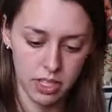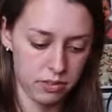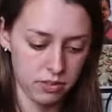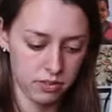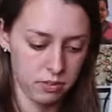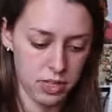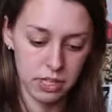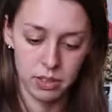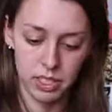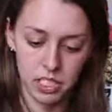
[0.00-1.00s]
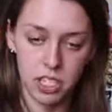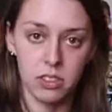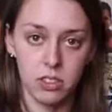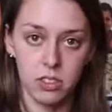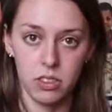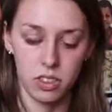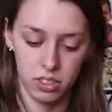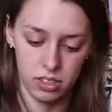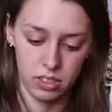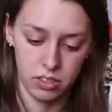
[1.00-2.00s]
of being really gentle to
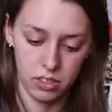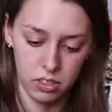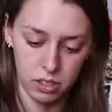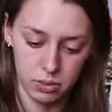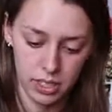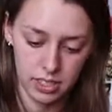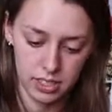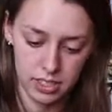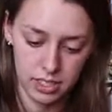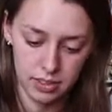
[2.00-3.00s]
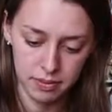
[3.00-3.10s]
the newly planted seed.